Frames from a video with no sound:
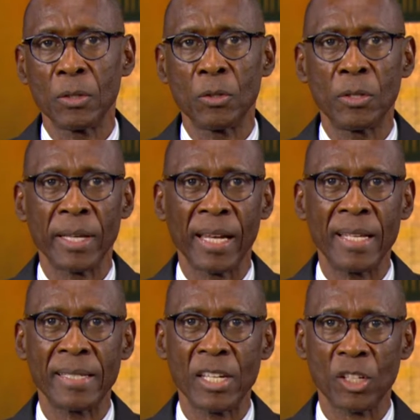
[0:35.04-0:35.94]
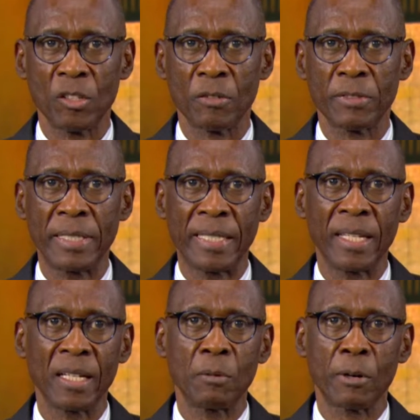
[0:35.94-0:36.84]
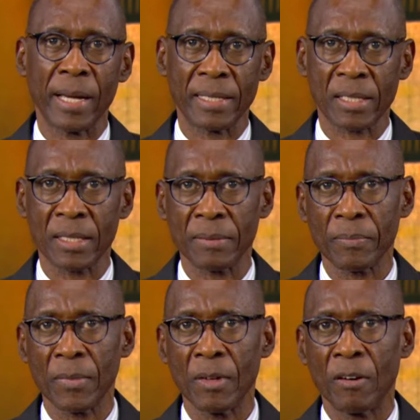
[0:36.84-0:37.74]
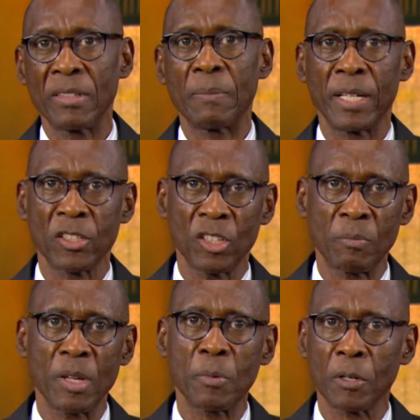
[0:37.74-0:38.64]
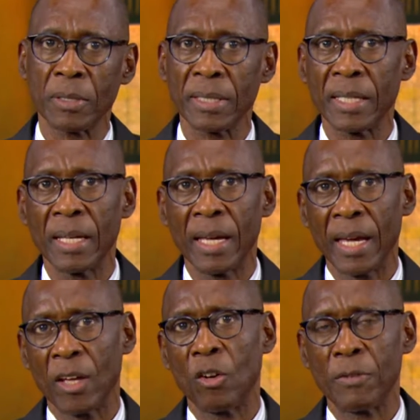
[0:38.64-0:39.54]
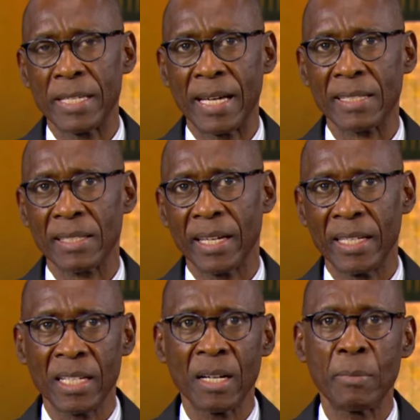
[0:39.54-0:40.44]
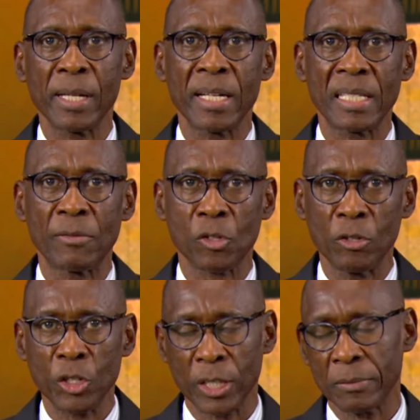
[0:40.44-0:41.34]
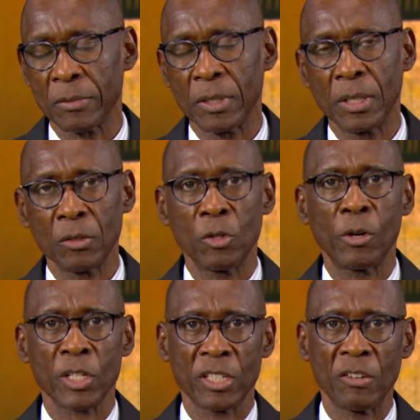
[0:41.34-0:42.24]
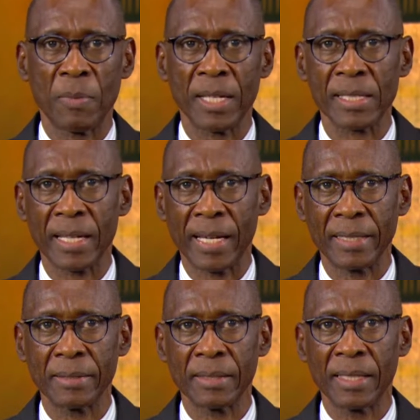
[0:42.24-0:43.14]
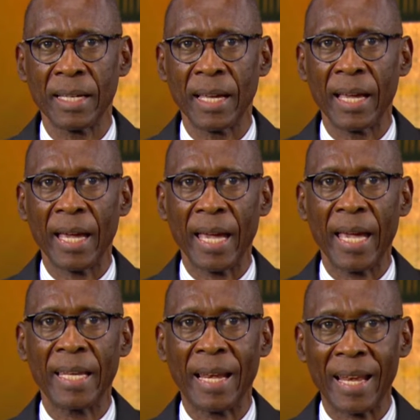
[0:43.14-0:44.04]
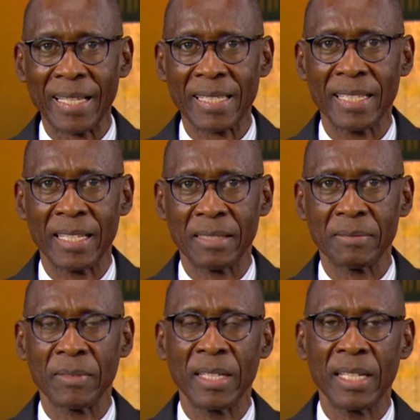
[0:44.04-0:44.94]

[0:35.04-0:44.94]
to the realization of the inalienable rights of the Palestinian people and of a just and comprehensive solution to the question of Palestine and lasting